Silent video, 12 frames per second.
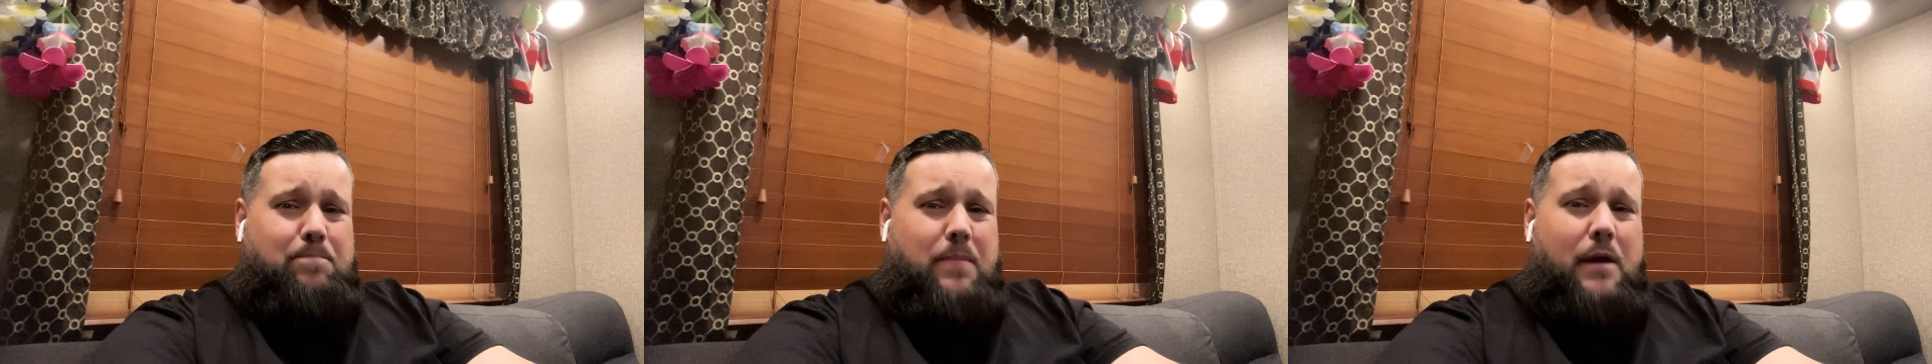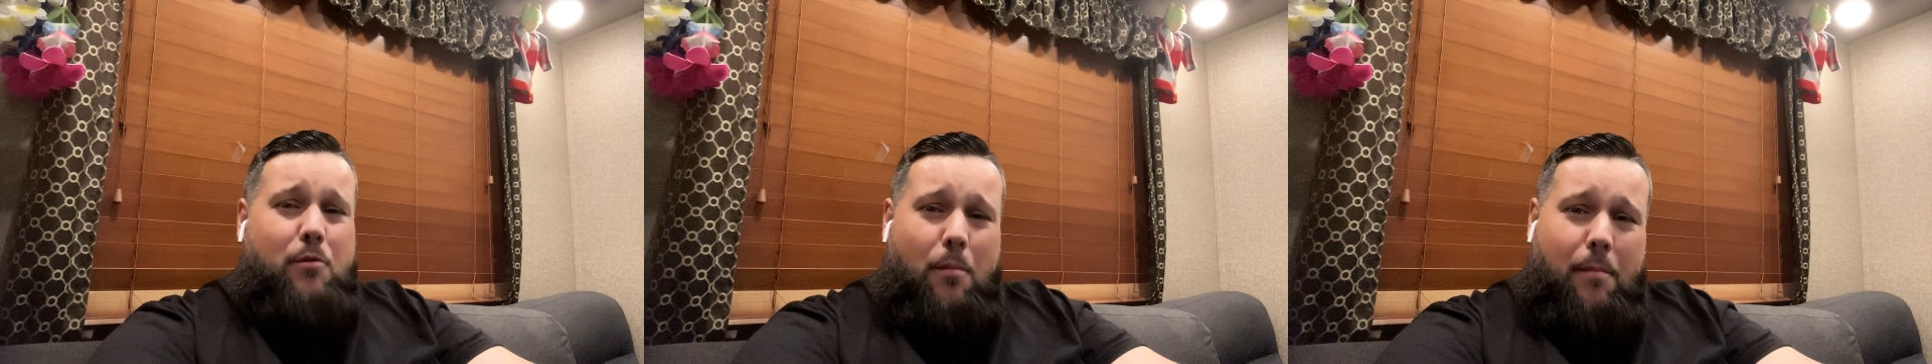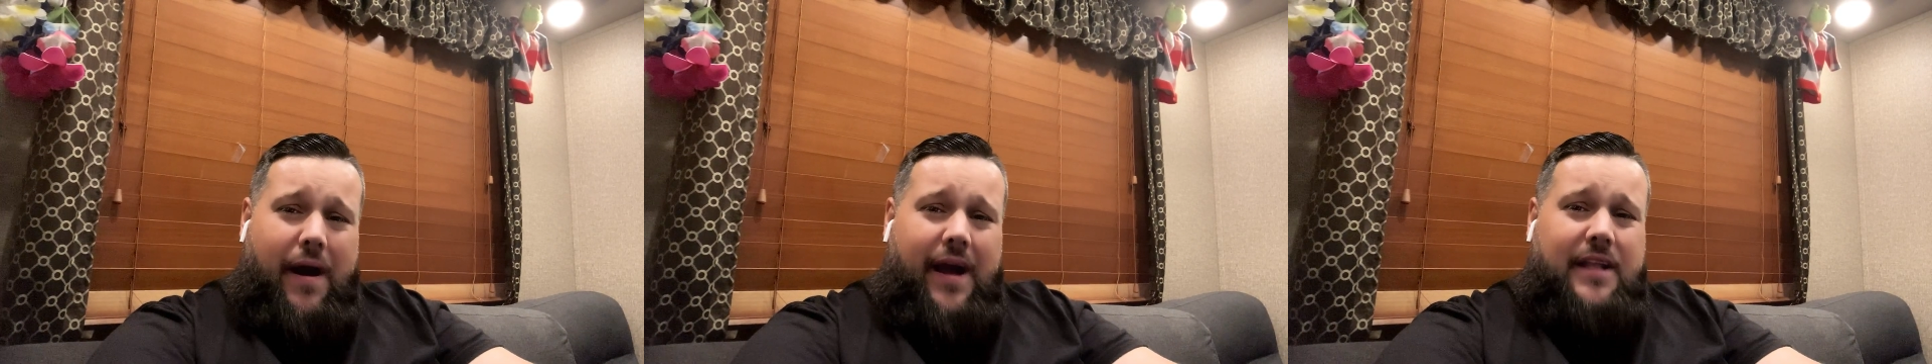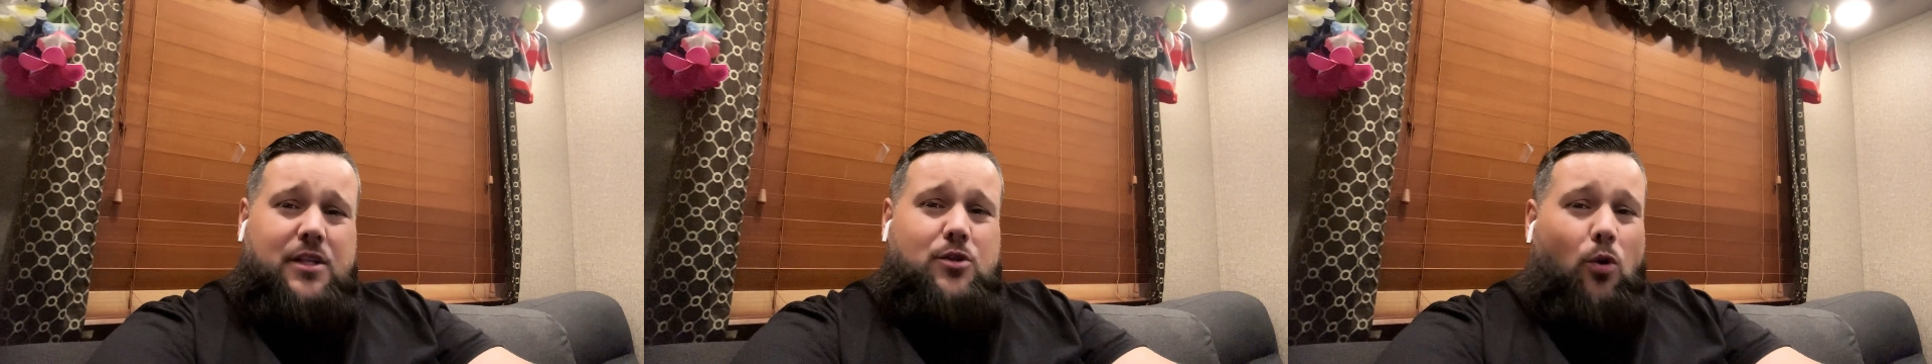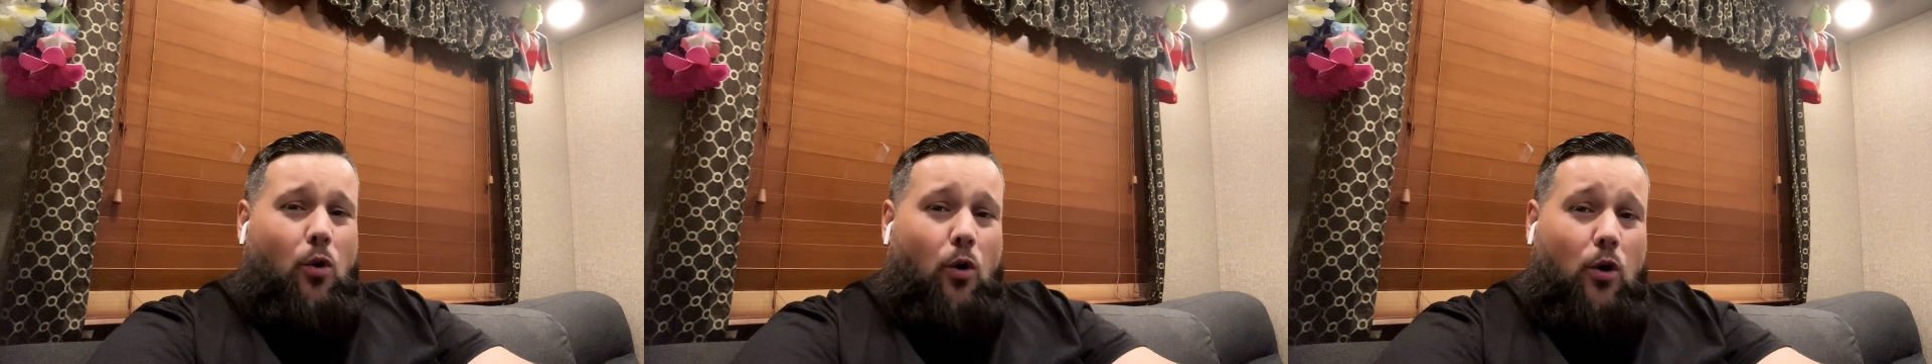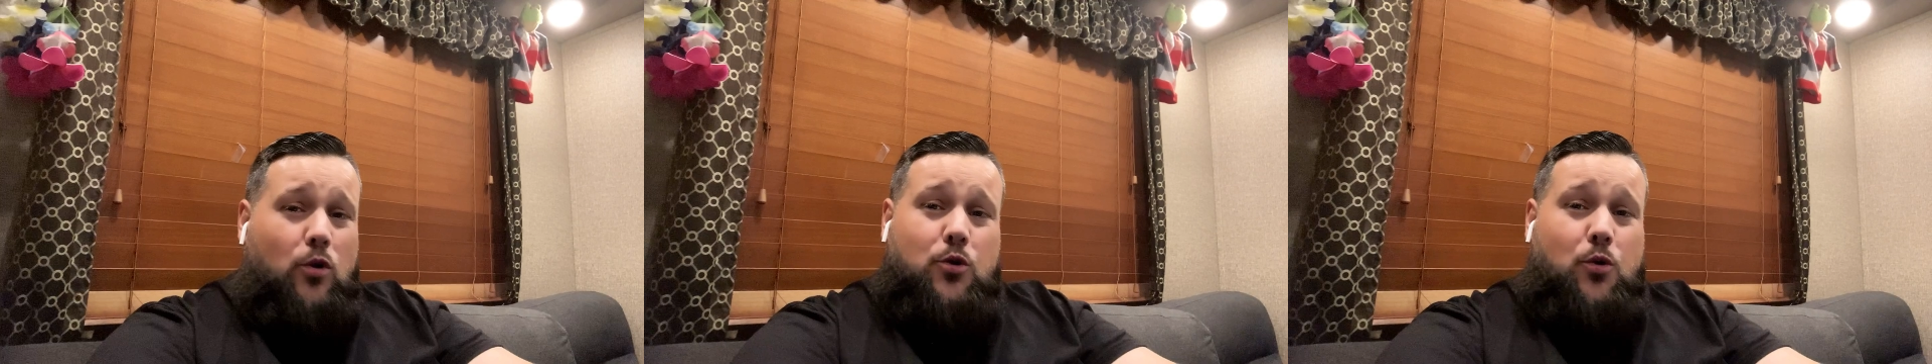It reminded
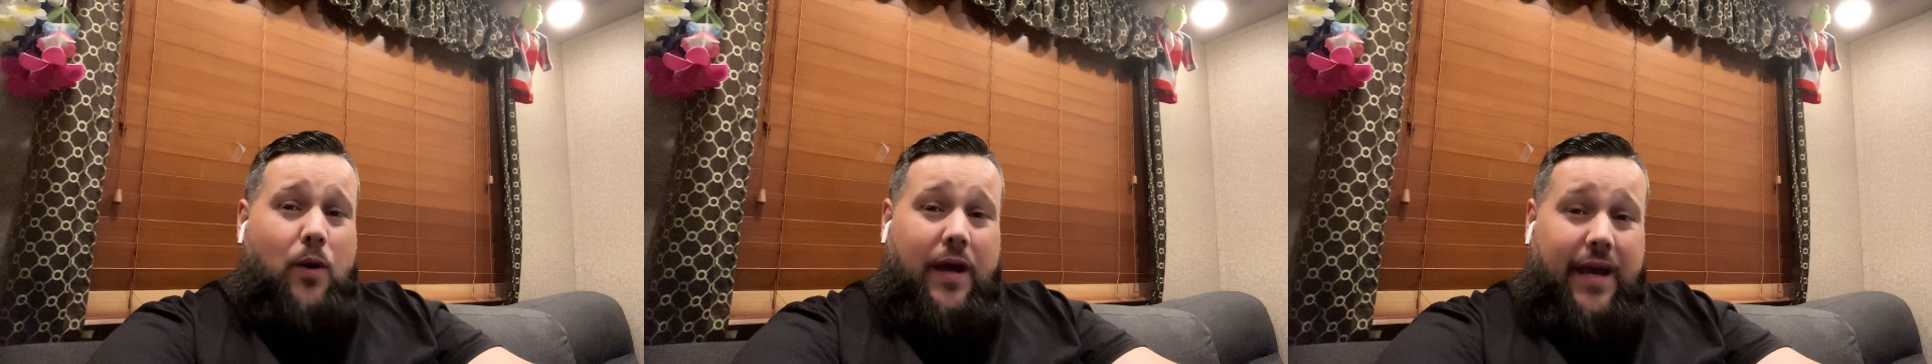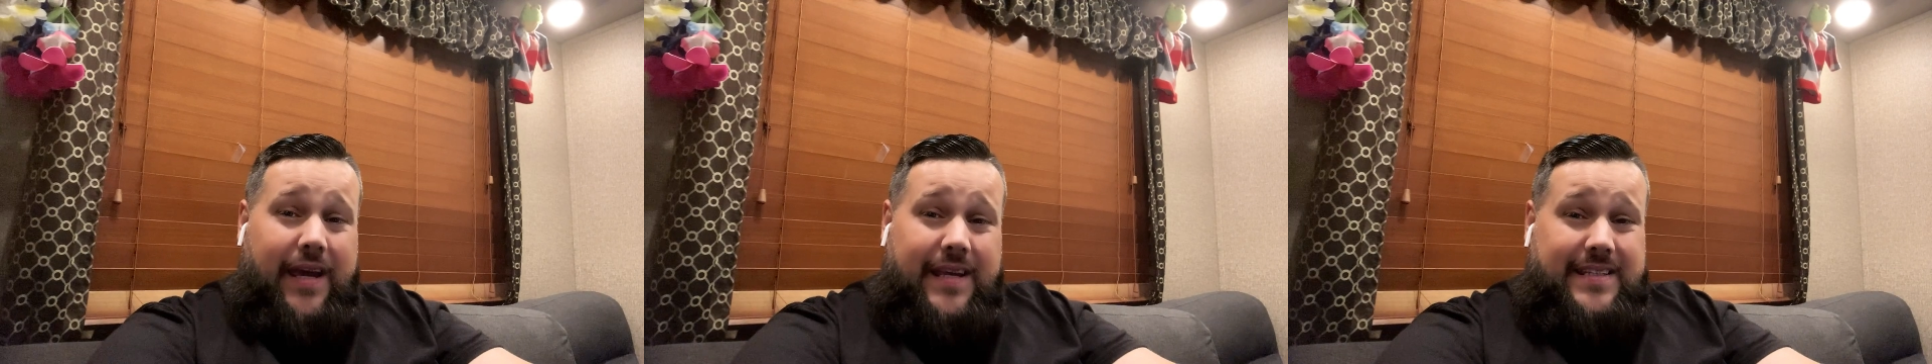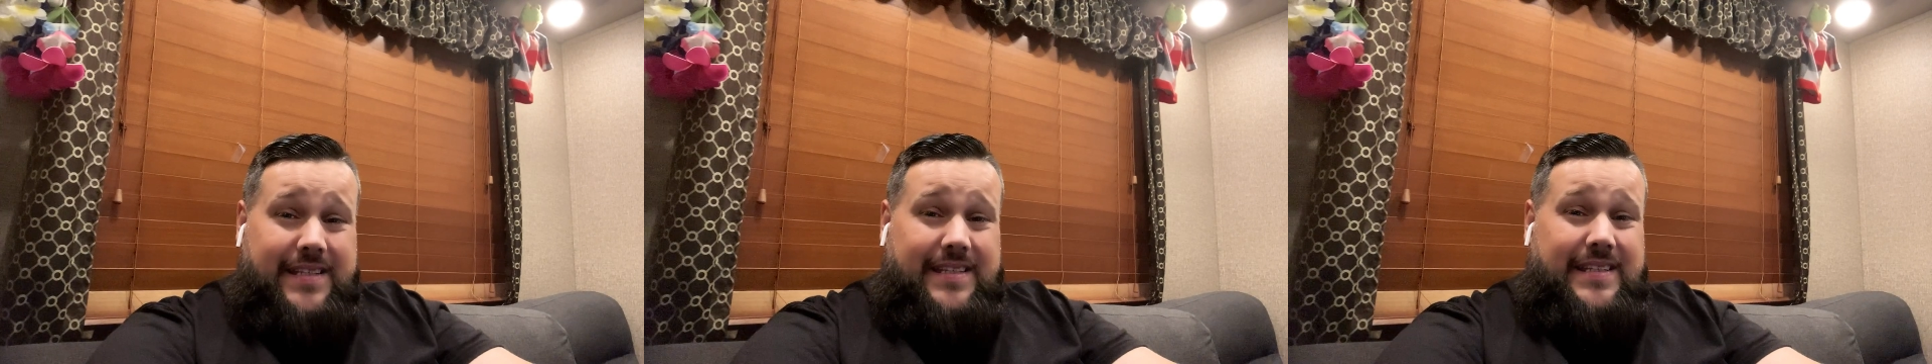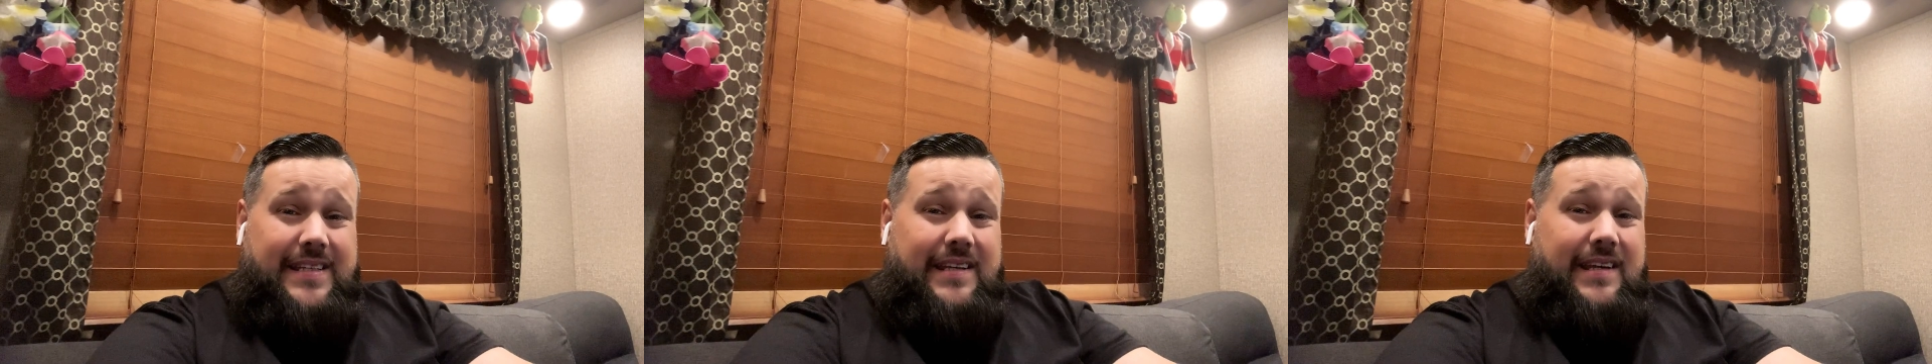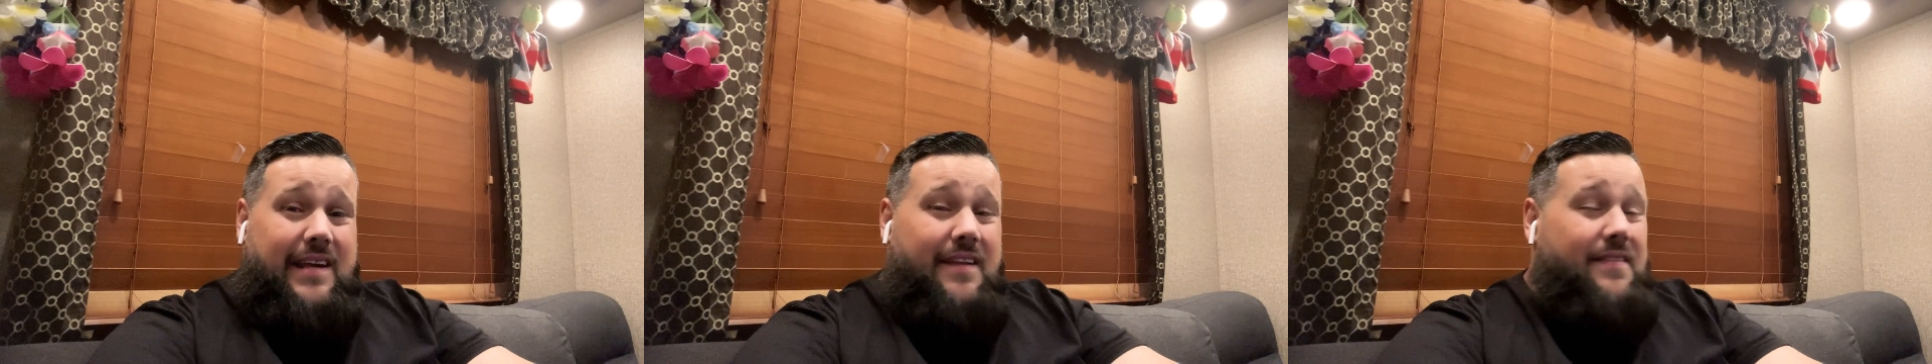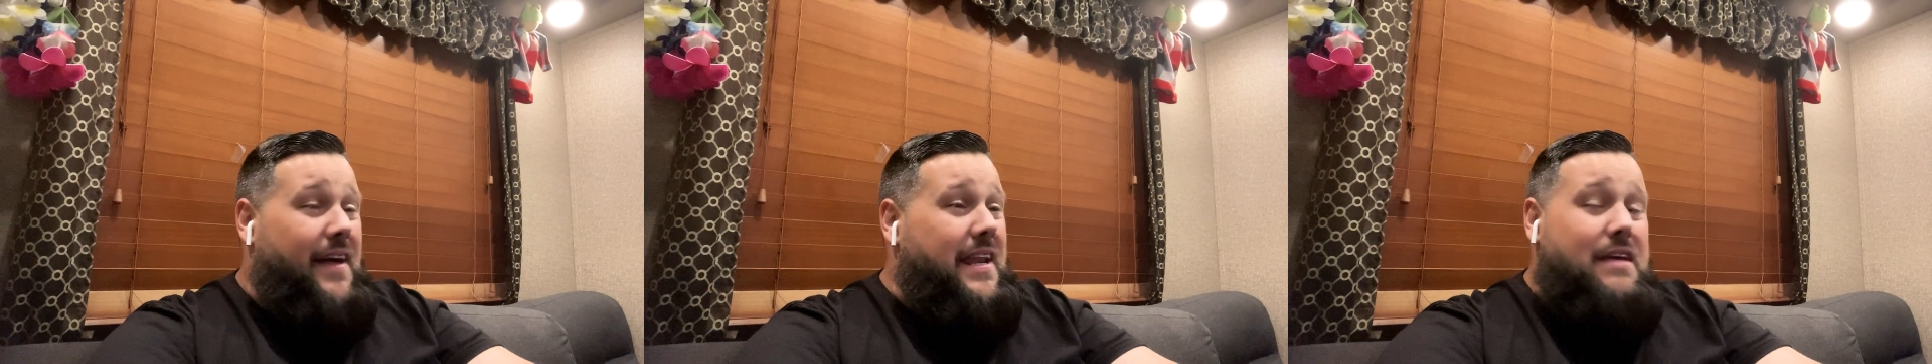all who heard
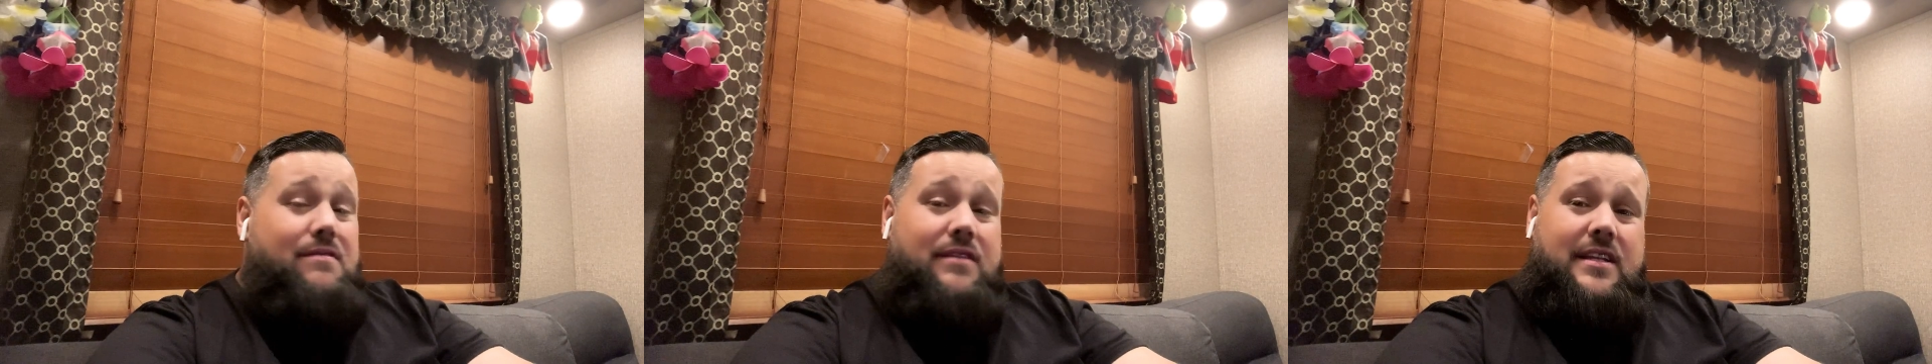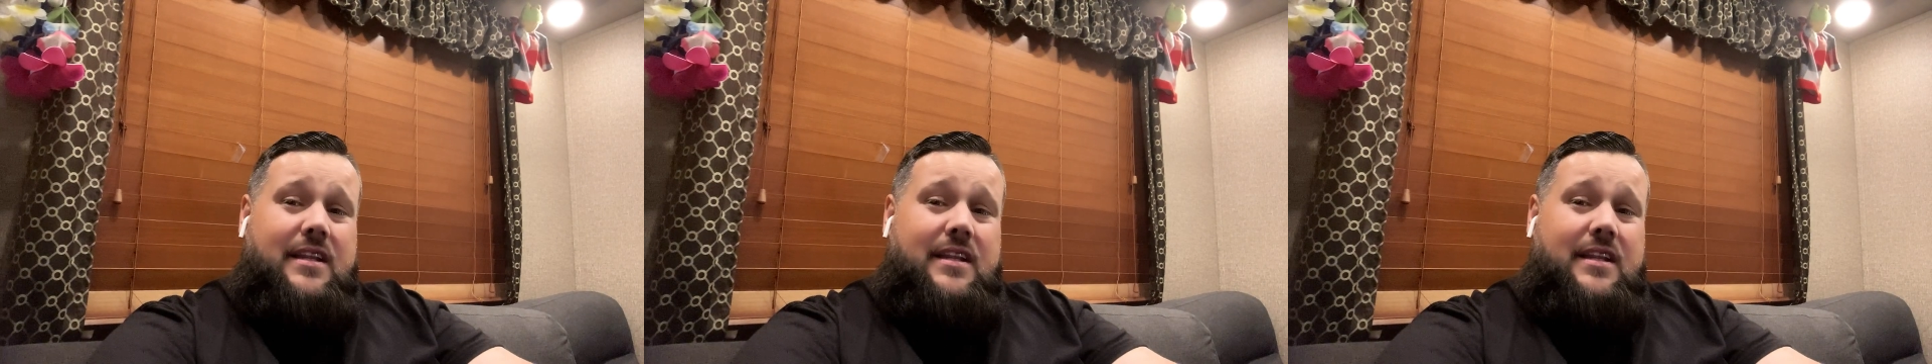it that even